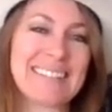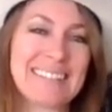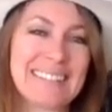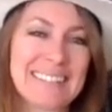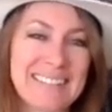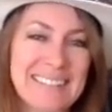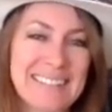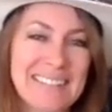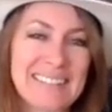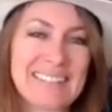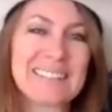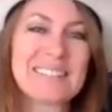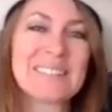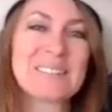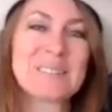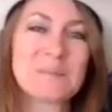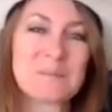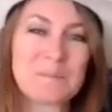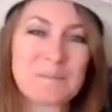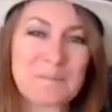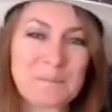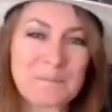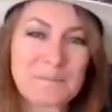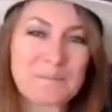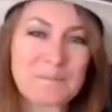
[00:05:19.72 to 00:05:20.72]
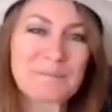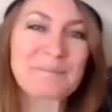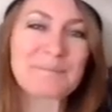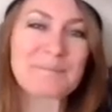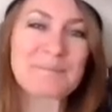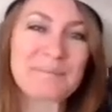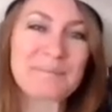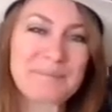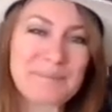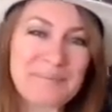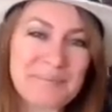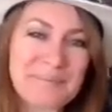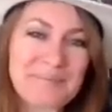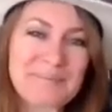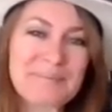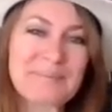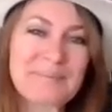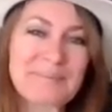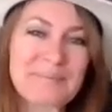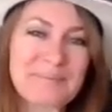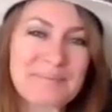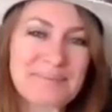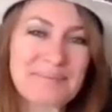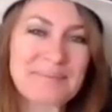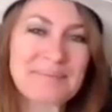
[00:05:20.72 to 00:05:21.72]

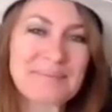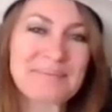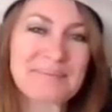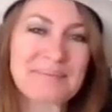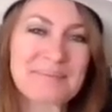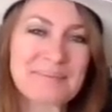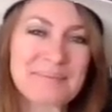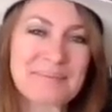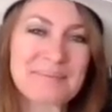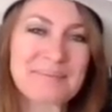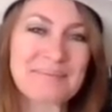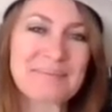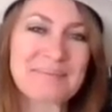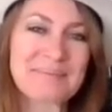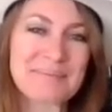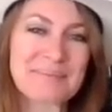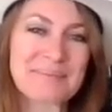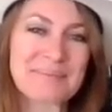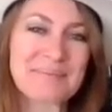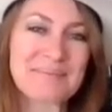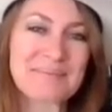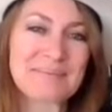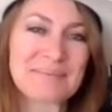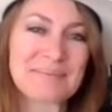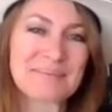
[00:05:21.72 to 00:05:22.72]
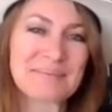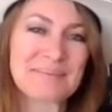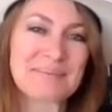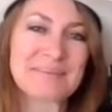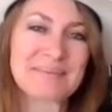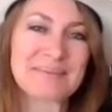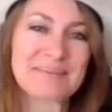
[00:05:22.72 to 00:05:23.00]
(silent)